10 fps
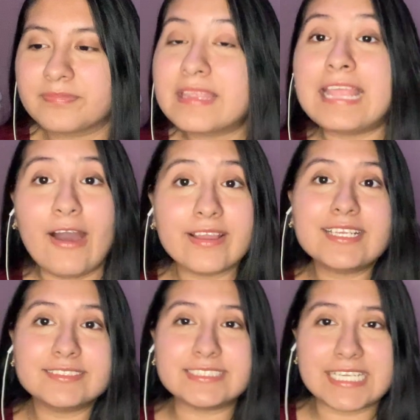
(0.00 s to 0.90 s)
Now I
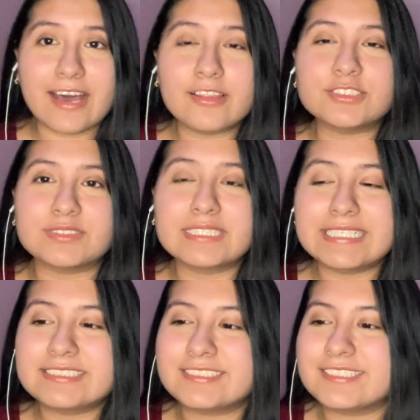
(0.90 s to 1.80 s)
can see how this
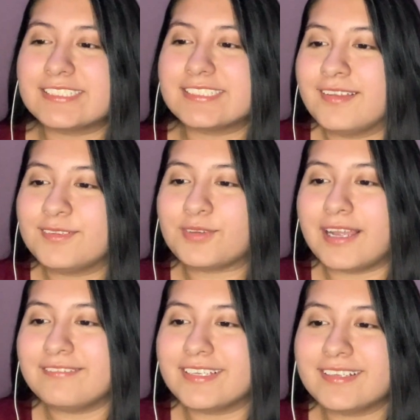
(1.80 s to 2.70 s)
relates to
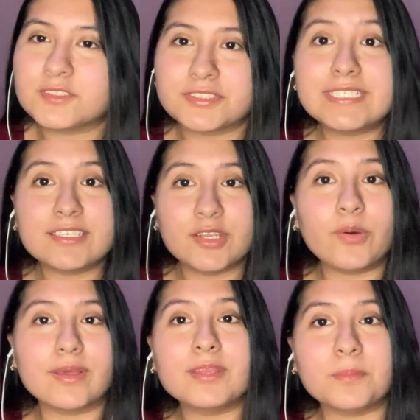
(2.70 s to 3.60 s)
driving. Just like
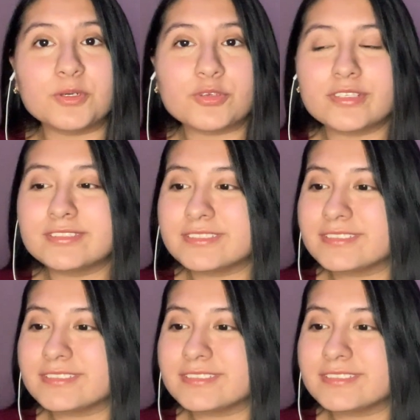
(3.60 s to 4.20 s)
knowing the motions.